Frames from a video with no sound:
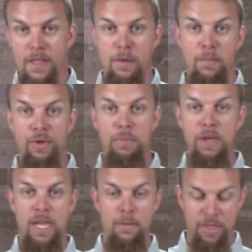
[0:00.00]
Both the
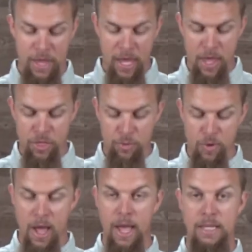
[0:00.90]
Behemoth and the
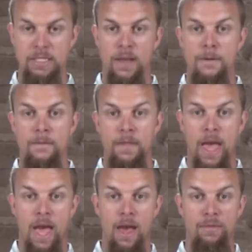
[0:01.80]
Rise
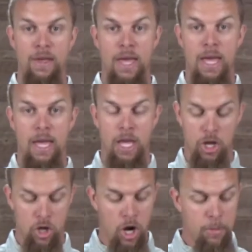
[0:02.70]
have
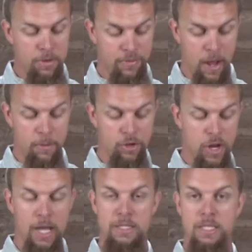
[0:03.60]
a carbon fiber
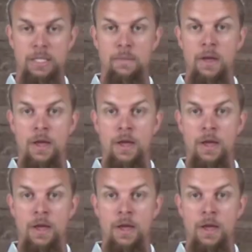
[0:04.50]
drag system